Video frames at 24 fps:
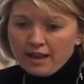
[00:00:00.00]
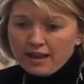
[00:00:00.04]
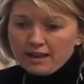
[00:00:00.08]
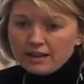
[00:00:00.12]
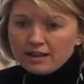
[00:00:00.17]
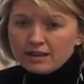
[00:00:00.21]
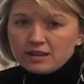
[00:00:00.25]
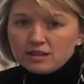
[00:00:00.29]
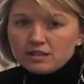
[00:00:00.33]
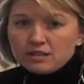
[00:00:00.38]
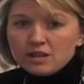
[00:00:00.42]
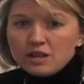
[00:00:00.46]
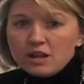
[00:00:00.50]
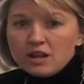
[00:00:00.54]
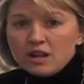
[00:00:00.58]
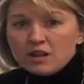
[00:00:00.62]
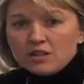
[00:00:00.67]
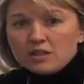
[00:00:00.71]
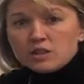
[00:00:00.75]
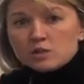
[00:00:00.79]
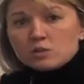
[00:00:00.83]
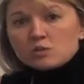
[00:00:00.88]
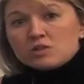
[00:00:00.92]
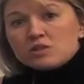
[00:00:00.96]
And
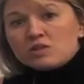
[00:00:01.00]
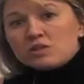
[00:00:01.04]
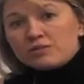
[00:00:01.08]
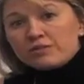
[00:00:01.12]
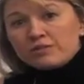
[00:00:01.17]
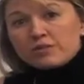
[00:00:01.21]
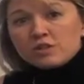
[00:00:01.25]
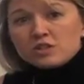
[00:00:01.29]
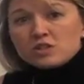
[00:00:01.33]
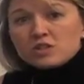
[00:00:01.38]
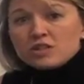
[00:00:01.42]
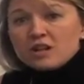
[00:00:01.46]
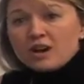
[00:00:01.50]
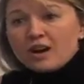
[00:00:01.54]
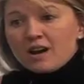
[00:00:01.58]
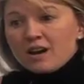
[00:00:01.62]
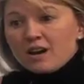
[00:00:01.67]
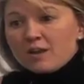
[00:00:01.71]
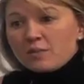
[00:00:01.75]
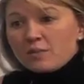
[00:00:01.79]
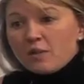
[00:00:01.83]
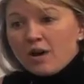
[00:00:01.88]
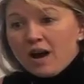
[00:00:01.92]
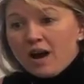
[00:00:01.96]
this was the first
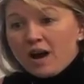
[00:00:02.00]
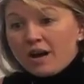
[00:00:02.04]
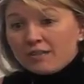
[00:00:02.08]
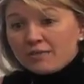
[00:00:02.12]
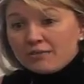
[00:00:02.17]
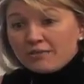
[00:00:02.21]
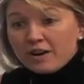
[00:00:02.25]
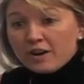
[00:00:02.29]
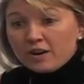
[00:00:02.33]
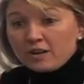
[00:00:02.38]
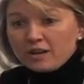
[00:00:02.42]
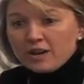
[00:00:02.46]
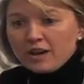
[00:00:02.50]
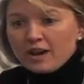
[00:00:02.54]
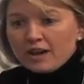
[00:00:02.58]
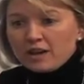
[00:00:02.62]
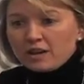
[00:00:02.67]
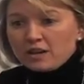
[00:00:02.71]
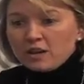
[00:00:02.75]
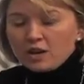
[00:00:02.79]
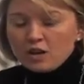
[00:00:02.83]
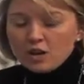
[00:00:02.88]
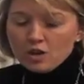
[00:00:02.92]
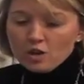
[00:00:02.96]
time I felt
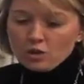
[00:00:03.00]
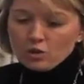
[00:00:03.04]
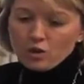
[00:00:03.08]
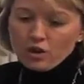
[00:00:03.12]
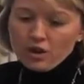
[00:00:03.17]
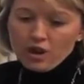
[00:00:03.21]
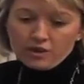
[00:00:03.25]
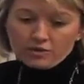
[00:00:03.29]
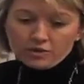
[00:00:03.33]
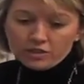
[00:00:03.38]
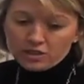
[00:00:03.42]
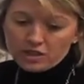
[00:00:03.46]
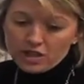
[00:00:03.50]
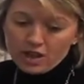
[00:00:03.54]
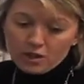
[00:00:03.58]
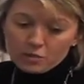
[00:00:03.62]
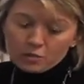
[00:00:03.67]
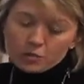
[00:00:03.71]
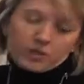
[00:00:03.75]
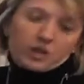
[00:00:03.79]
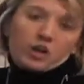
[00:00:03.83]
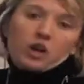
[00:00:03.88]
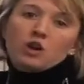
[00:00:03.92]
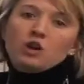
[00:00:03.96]
like every
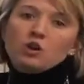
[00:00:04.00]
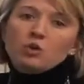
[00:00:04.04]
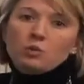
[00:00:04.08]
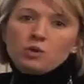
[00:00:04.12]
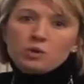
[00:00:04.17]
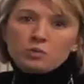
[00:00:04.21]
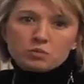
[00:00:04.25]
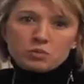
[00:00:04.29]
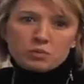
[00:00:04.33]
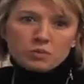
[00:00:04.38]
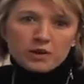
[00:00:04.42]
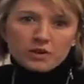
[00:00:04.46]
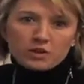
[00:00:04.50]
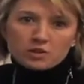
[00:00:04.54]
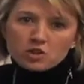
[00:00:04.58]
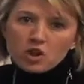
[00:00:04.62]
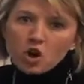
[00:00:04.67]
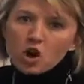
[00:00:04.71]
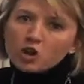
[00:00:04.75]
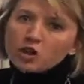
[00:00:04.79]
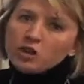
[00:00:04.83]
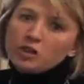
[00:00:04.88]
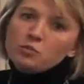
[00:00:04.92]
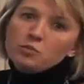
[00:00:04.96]
time we go, we prepare
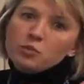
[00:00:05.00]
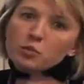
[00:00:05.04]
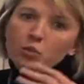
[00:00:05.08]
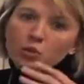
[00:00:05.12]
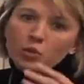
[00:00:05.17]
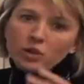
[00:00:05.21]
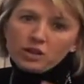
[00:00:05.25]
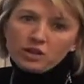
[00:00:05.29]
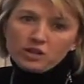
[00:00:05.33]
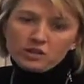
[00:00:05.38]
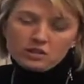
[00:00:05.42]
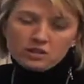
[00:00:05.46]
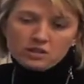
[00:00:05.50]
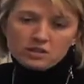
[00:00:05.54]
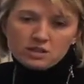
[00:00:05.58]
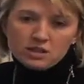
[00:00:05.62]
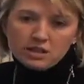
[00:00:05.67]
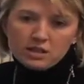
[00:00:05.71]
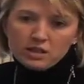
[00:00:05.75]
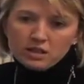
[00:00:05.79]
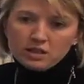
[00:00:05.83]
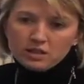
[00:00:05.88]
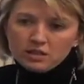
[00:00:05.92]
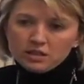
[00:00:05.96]
talking
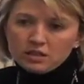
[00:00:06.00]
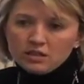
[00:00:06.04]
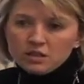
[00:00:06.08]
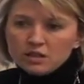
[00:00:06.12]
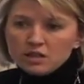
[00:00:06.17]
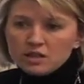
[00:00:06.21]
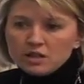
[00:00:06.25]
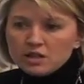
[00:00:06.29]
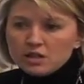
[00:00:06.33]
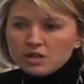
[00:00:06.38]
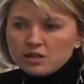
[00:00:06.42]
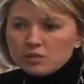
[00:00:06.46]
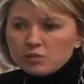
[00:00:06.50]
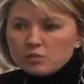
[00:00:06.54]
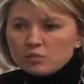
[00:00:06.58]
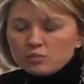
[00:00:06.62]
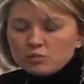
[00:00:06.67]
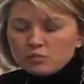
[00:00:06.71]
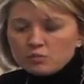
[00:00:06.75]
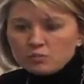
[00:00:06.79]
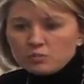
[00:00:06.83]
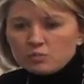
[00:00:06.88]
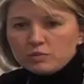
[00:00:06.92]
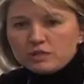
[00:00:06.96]
points and
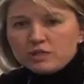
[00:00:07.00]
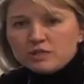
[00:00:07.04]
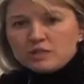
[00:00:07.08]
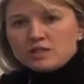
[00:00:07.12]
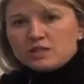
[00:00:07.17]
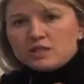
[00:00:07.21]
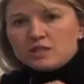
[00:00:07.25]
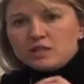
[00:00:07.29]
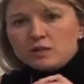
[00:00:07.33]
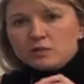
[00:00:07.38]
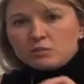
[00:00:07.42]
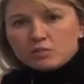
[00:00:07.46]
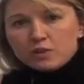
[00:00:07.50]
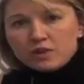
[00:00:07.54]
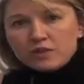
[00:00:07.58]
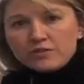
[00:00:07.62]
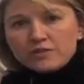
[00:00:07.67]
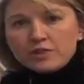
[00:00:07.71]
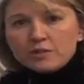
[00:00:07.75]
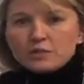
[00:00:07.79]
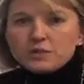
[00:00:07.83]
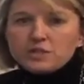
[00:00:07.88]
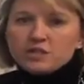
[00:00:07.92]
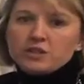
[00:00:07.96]
send
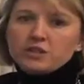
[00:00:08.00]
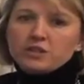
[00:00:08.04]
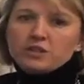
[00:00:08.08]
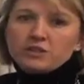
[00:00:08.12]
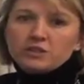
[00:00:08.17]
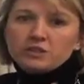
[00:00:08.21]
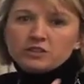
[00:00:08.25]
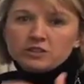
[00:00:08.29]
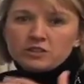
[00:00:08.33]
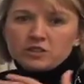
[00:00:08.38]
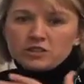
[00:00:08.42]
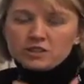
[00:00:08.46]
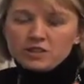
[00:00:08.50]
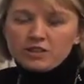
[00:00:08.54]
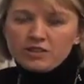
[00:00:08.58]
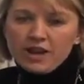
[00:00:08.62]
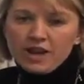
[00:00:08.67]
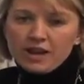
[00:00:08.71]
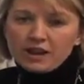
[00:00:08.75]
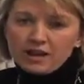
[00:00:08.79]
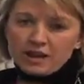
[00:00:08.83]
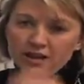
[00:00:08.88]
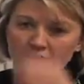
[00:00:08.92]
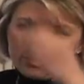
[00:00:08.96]
briefing materials and
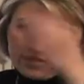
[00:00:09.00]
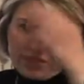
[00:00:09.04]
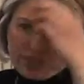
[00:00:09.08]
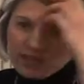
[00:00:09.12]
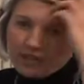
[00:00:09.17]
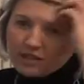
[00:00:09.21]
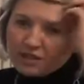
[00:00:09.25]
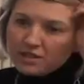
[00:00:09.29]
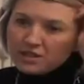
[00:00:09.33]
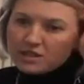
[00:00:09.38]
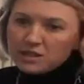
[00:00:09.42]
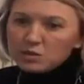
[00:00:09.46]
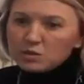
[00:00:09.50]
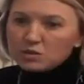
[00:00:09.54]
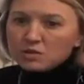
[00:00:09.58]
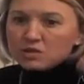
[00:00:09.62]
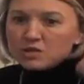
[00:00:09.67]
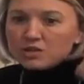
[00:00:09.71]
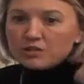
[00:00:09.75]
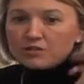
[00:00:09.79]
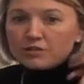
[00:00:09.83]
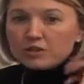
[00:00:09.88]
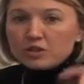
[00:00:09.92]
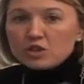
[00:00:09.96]
that kind of thing. And this
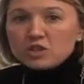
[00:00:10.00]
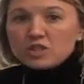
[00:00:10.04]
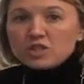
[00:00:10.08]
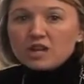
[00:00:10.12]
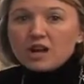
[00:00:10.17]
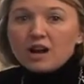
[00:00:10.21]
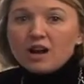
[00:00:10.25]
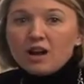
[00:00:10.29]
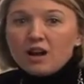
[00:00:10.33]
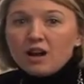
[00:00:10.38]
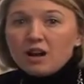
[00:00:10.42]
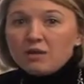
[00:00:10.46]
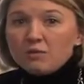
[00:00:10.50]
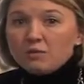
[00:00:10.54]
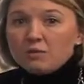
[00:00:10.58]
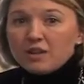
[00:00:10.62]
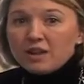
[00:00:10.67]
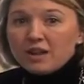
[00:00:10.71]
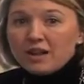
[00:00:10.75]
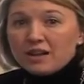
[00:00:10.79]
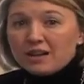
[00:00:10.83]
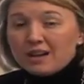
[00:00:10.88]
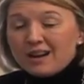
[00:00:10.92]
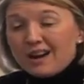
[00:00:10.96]
was the first time
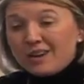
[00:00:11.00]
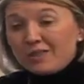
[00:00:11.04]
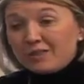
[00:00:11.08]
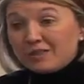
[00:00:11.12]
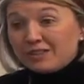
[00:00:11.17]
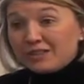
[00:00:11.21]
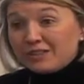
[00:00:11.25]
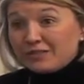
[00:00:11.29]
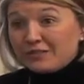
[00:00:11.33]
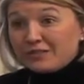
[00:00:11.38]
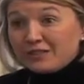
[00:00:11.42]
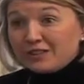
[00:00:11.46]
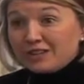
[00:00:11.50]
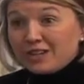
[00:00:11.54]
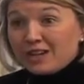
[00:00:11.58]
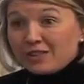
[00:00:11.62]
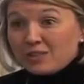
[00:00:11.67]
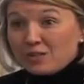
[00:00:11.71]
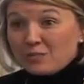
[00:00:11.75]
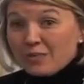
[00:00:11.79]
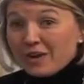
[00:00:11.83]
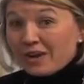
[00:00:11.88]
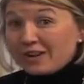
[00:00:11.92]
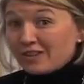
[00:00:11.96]
that I really feel
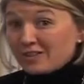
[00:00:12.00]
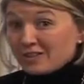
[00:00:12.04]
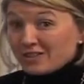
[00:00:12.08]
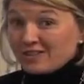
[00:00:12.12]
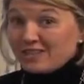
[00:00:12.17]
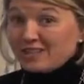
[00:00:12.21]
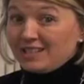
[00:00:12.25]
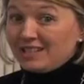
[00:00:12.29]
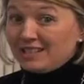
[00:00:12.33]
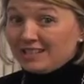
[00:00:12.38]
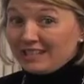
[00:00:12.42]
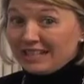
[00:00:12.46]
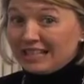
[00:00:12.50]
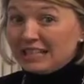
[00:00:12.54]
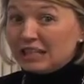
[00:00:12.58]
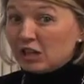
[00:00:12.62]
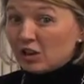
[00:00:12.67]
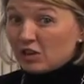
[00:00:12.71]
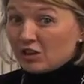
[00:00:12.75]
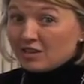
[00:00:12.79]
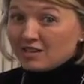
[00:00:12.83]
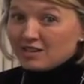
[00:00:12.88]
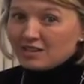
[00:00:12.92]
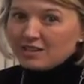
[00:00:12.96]
like the bankers didn't need
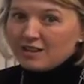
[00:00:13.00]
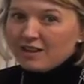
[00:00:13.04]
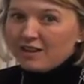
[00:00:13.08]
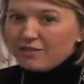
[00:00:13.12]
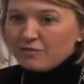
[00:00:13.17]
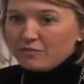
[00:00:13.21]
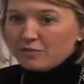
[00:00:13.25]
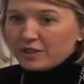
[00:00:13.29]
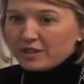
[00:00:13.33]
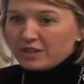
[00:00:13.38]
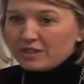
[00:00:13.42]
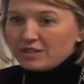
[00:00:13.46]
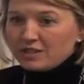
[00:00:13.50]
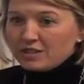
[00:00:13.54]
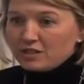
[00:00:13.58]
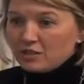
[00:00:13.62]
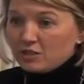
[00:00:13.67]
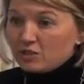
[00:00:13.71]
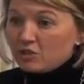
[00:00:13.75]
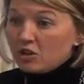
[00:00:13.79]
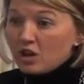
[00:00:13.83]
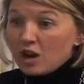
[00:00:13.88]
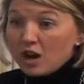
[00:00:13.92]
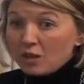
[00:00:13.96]
our stuff because
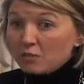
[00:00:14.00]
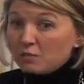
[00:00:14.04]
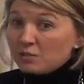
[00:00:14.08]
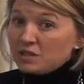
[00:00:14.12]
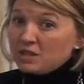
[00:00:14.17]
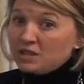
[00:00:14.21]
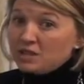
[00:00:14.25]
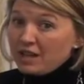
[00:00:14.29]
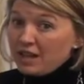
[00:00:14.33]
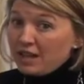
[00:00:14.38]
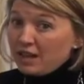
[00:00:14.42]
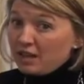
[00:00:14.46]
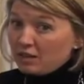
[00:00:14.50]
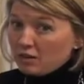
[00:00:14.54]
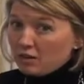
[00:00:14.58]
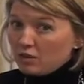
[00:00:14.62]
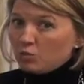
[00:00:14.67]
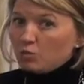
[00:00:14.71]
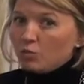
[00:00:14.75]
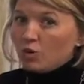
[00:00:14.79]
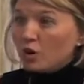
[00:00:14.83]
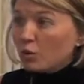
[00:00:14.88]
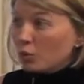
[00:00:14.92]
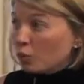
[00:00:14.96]
they're up to date
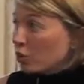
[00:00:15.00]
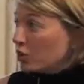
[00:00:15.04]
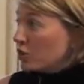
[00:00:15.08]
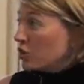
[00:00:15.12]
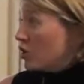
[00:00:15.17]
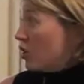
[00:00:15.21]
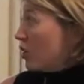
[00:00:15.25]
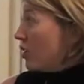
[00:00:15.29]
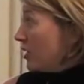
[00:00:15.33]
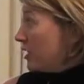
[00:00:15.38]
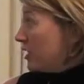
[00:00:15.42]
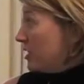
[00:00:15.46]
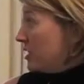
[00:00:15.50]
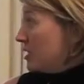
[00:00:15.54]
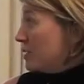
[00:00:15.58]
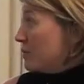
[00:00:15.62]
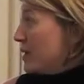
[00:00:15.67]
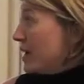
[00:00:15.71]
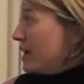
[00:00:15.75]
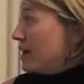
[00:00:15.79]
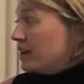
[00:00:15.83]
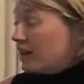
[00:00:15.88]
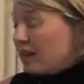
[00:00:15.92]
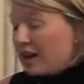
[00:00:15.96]
on what we're talking
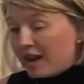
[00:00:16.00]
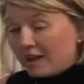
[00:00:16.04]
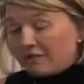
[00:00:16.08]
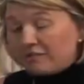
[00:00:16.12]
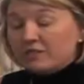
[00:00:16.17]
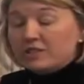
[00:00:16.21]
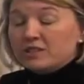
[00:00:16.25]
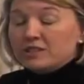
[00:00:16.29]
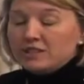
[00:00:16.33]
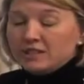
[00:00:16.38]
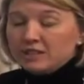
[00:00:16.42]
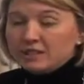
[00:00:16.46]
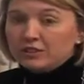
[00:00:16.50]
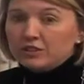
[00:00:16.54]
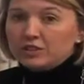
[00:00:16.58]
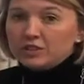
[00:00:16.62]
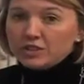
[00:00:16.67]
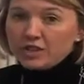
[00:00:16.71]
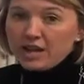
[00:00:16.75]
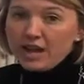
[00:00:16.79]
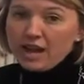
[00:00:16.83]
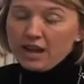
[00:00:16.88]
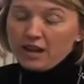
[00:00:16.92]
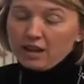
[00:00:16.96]
about every single
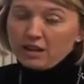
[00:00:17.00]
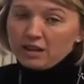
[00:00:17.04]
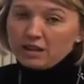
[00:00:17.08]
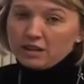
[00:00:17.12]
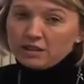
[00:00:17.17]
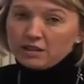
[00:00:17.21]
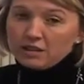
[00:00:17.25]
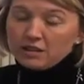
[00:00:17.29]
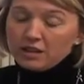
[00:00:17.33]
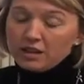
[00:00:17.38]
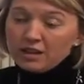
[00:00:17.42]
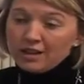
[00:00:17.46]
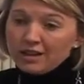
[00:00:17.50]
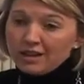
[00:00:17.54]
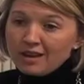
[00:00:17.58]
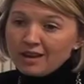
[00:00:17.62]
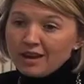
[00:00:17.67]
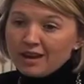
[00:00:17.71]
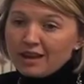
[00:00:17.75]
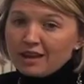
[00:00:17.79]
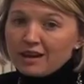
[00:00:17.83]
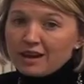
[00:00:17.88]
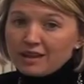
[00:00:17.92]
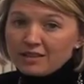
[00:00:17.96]
day. And
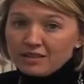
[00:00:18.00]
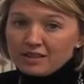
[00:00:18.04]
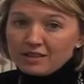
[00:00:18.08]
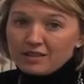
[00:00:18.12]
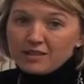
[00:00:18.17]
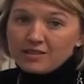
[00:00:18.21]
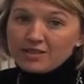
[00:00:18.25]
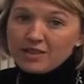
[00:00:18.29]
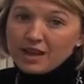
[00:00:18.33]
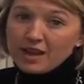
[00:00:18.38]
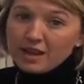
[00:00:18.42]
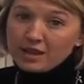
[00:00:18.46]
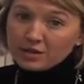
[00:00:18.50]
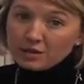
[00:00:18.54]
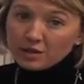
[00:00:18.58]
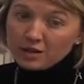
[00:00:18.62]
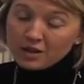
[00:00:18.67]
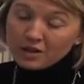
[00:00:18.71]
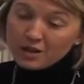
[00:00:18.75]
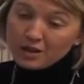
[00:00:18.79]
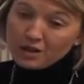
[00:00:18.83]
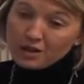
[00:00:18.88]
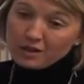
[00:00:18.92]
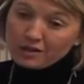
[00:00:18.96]
and I think that that
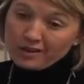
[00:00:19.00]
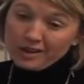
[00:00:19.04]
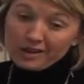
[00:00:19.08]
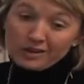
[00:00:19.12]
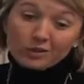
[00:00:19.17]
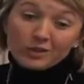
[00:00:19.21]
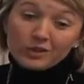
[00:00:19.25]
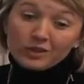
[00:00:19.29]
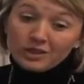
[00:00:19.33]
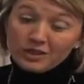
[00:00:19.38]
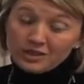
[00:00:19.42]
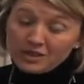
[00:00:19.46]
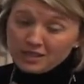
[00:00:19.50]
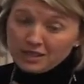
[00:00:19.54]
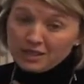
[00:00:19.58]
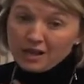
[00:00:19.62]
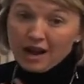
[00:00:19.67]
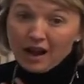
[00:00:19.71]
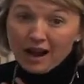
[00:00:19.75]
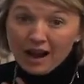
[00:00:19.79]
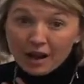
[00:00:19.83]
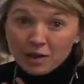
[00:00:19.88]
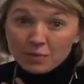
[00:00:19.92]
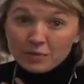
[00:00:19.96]
not only did
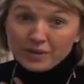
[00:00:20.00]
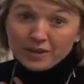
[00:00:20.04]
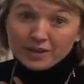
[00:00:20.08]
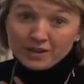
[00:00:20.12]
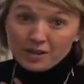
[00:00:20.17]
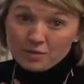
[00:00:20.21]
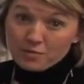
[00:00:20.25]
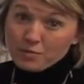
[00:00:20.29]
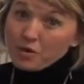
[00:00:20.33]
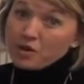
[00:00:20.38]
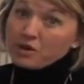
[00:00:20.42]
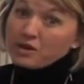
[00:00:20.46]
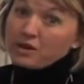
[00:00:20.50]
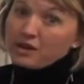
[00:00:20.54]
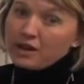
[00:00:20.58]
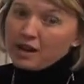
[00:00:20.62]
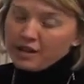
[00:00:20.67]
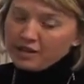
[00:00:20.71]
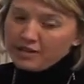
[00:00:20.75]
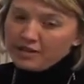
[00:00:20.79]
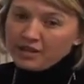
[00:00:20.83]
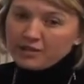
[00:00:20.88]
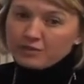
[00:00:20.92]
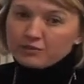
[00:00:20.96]
I pick up on it,
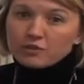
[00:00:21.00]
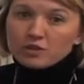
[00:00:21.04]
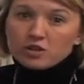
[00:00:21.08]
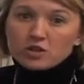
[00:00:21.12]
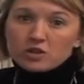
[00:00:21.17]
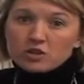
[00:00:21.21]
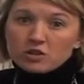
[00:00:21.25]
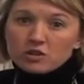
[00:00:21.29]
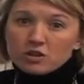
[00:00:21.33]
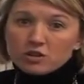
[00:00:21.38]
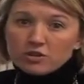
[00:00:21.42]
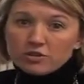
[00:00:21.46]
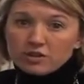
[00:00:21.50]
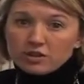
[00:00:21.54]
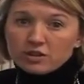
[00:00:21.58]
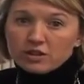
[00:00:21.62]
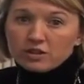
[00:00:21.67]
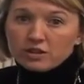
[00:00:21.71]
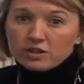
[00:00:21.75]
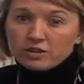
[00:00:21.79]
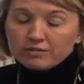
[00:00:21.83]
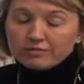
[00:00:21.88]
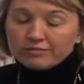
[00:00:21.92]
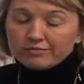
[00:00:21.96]
I think for sure the
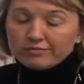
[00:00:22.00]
